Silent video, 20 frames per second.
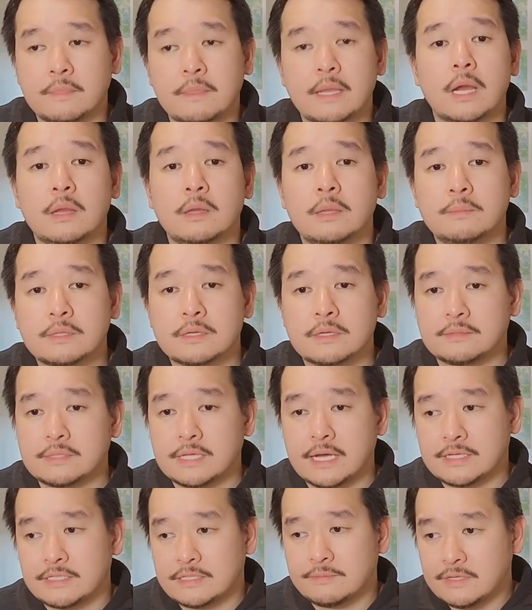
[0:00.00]
However, the
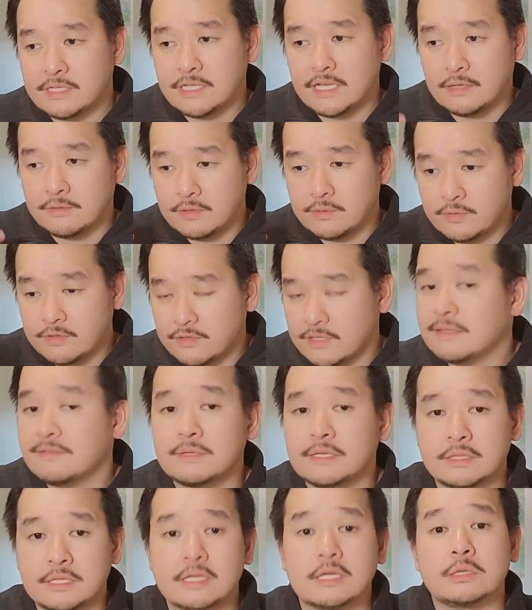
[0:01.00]
activity level will
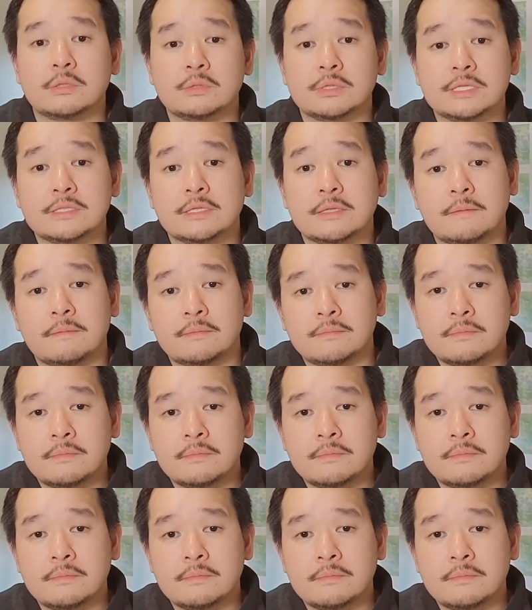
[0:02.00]
definitely increase.